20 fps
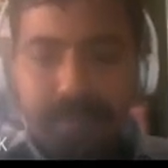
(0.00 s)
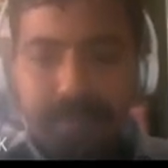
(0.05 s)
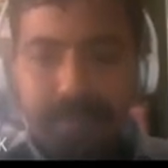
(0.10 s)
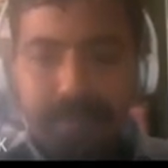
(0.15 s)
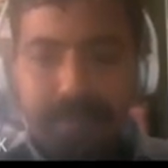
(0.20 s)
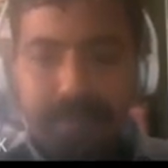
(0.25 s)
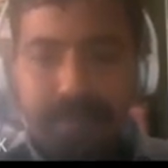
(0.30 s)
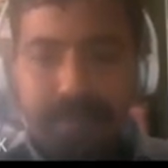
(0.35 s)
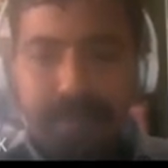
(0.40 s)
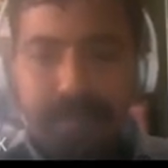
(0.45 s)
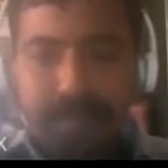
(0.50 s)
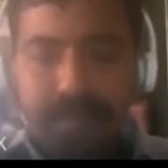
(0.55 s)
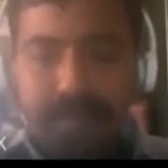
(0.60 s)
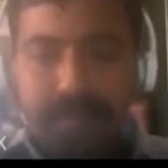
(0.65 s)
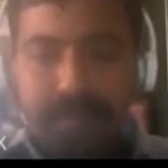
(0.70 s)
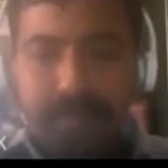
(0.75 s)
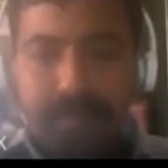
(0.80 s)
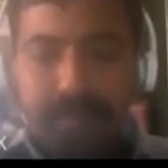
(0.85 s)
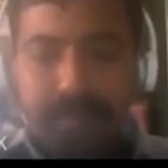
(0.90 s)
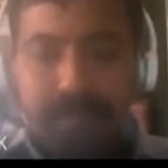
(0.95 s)

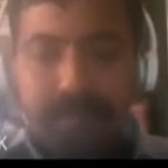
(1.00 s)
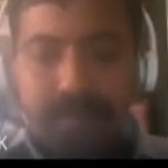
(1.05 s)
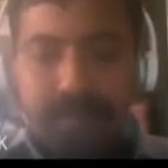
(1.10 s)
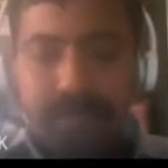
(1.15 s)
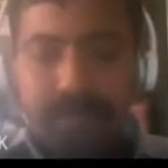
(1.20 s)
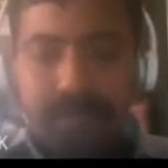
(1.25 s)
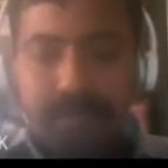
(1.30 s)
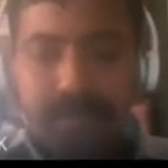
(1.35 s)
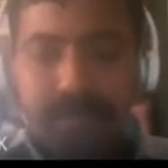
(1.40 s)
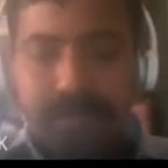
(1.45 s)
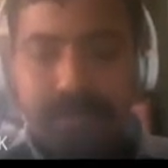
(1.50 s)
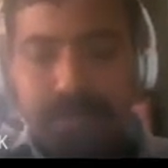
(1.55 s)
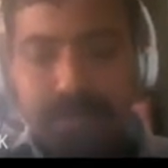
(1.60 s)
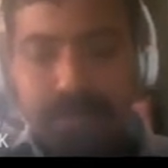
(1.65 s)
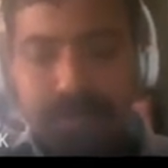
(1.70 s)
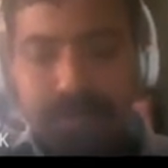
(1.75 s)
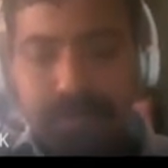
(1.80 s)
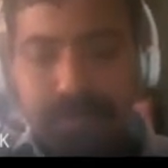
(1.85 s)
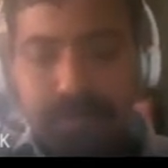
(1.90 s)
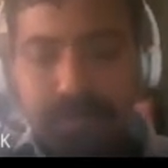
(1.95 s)

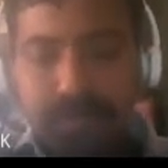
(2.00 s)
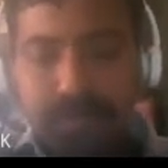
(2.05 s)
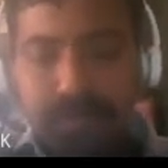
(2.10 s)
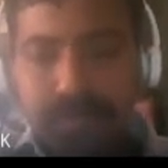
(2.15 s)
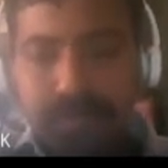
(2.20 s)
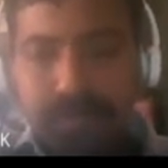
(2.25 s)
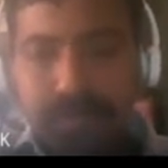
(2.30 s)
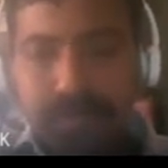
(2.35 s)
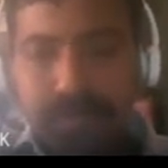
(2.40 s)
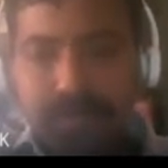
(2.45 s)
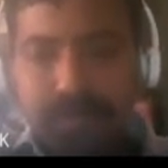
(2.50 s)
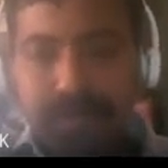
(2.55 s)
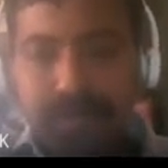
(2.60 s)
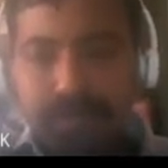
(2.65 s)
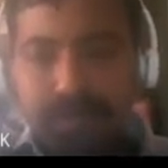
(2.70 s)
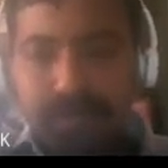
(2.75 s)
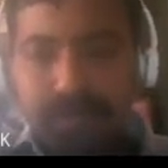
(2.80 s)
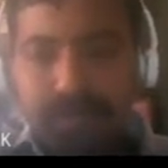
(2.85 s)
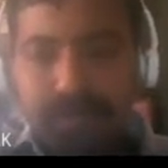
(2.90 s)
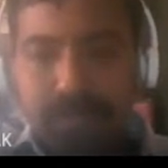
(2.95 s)

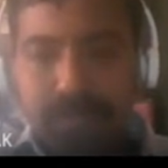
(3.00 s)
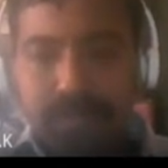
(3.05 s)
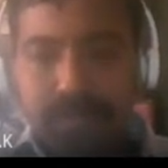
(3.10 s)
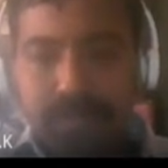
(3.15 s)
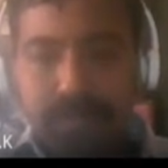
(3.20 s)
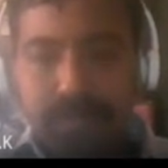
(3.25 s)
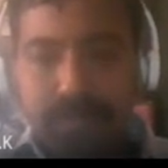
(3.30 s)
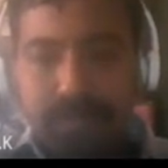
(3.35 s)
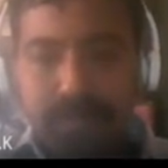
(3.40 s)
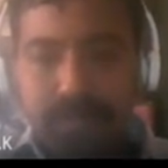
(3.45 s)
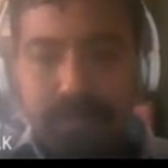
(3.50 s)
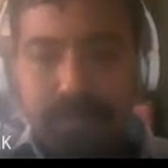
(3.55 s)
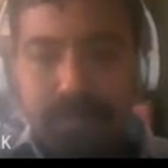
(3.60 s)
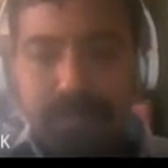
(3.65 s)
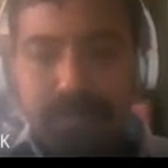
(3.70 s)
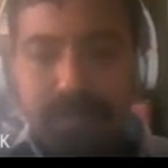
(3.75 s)
[no speech]